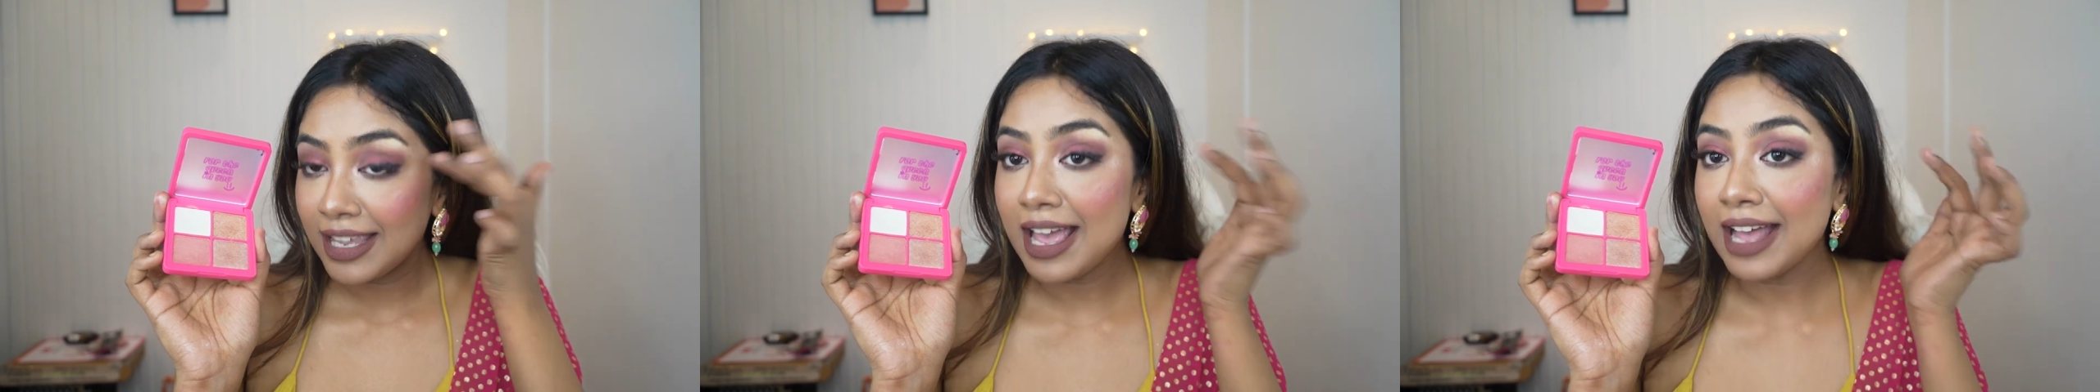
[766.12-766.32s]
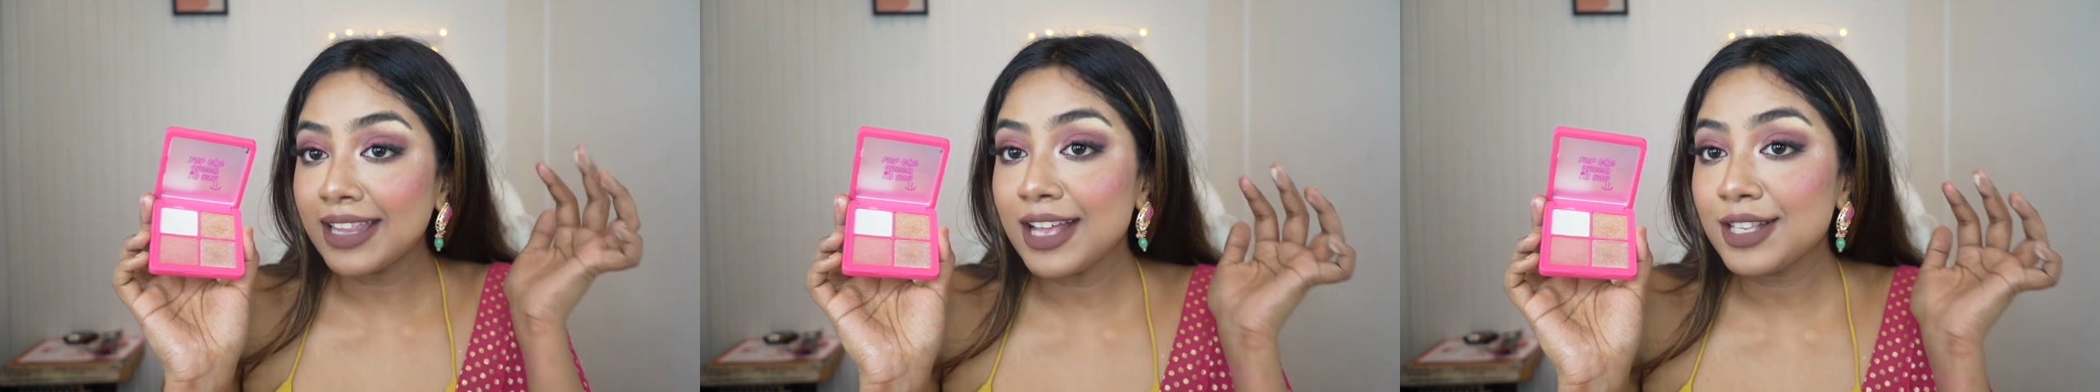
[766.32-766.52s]

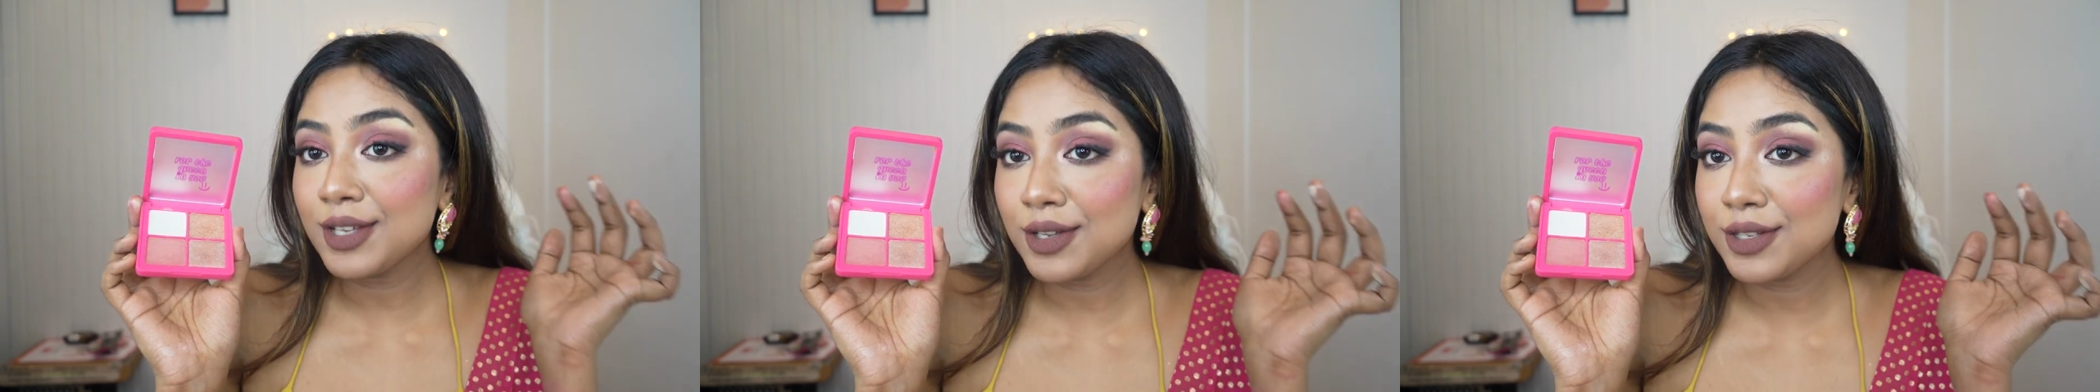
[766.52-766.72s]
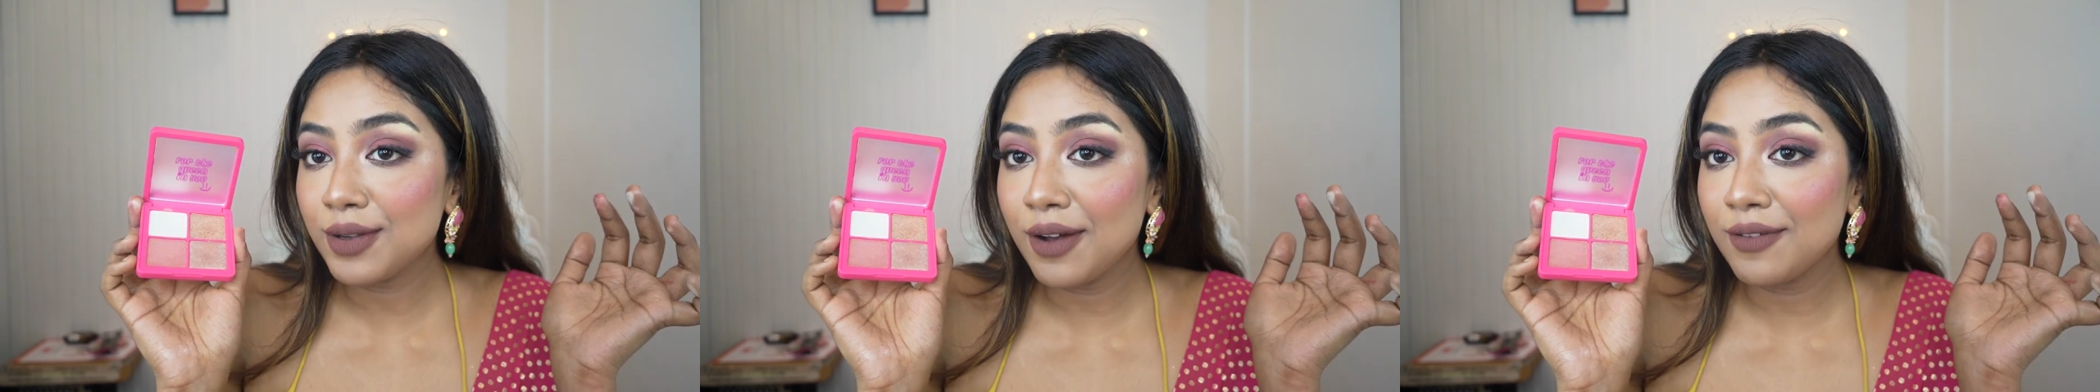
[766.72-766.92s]
Yeah, that's
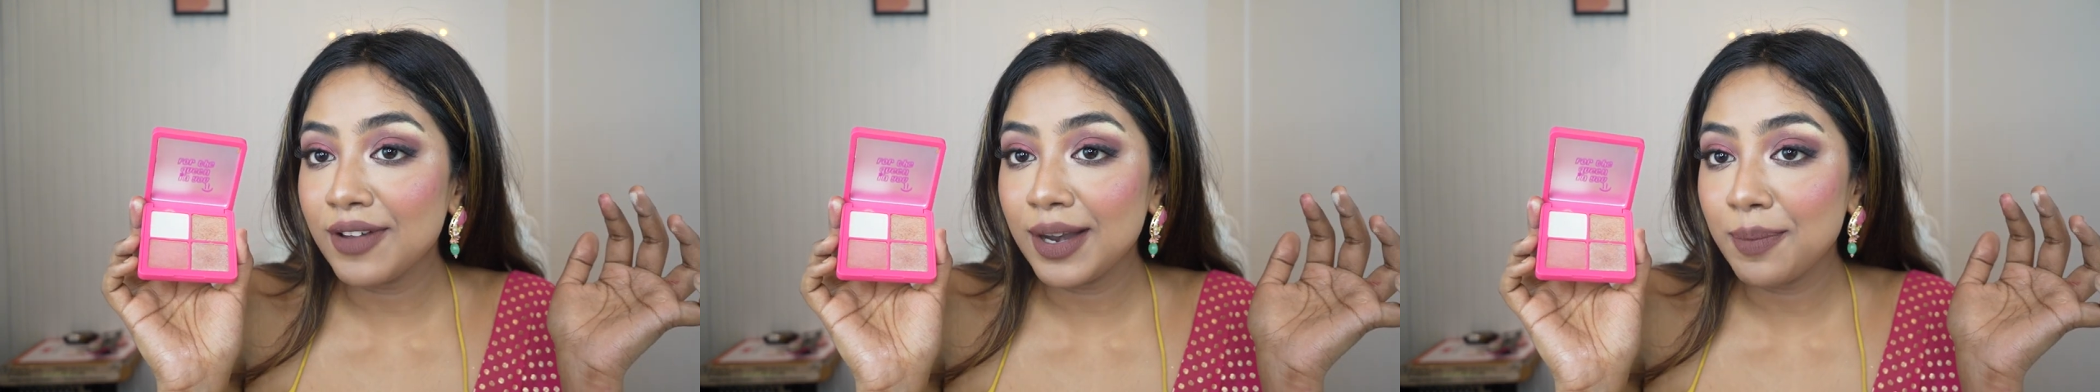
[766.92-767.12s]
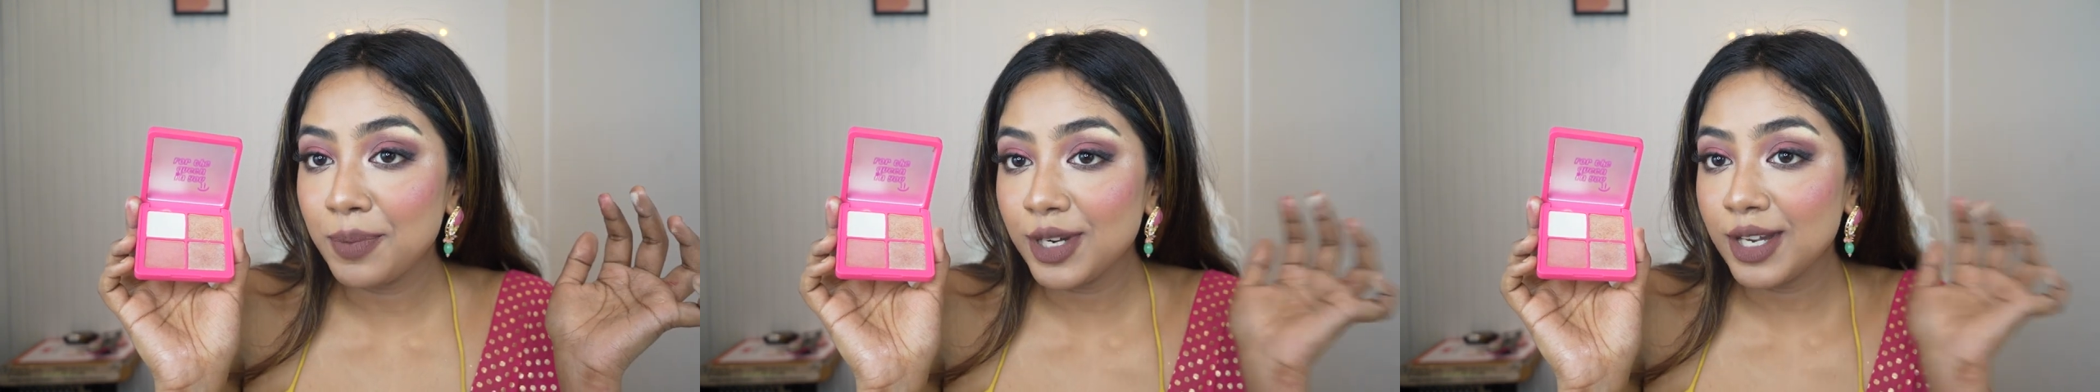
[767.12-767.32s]
also a
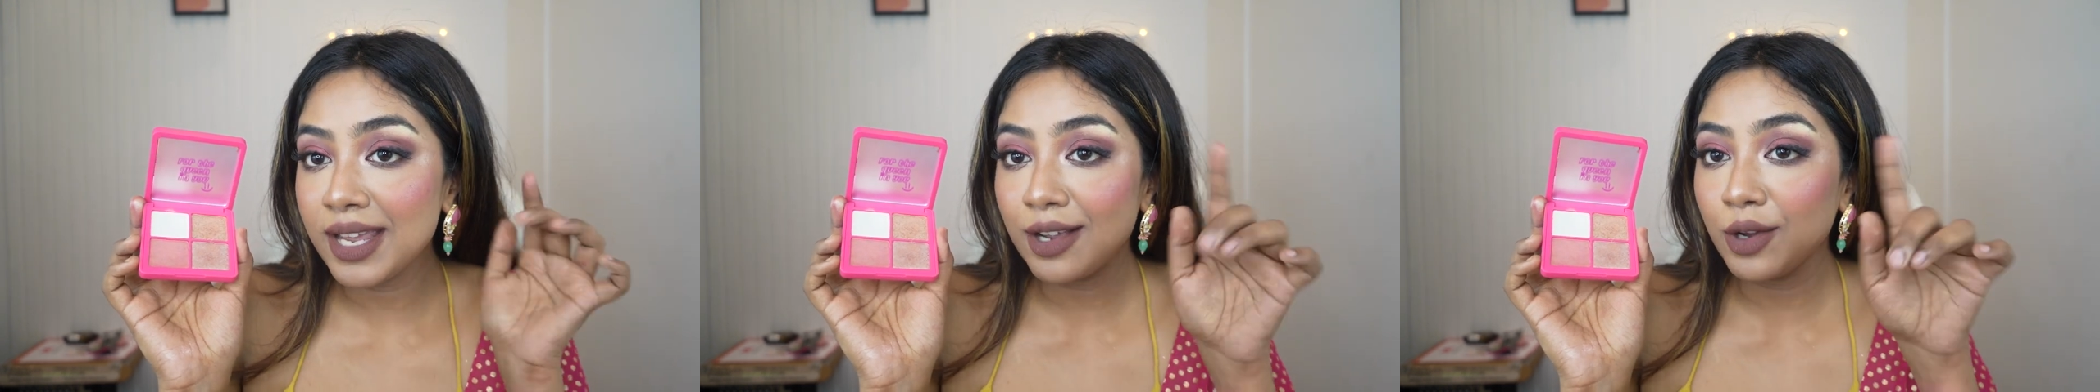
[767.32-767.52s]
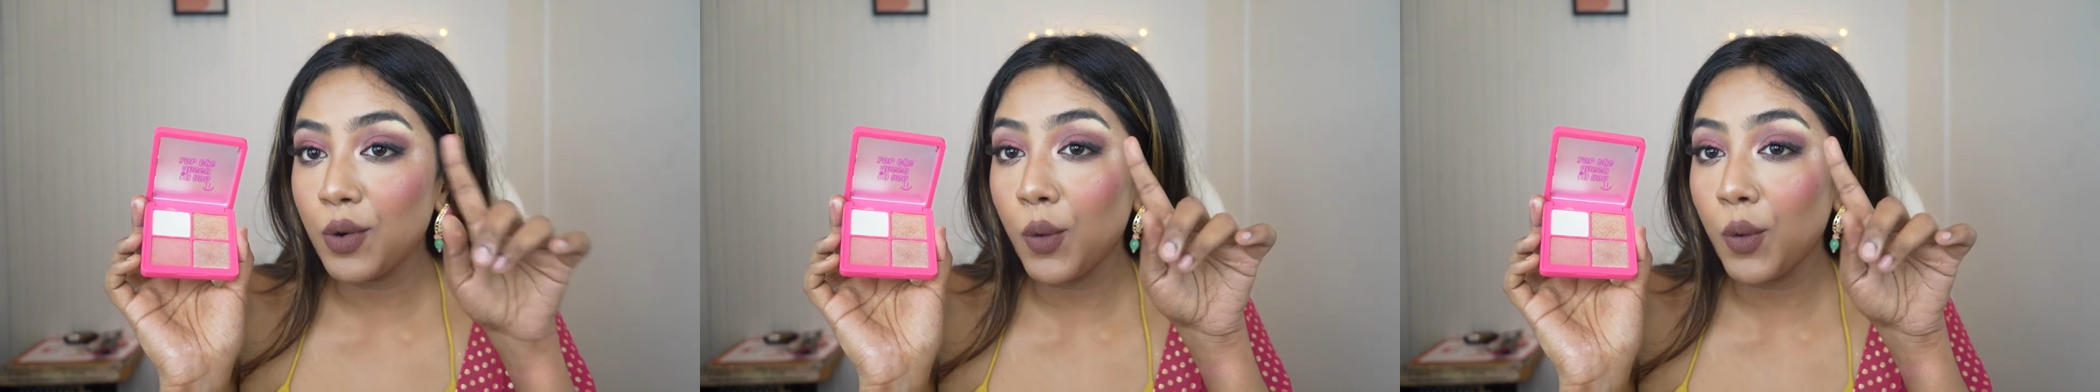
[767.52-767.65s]
very pretty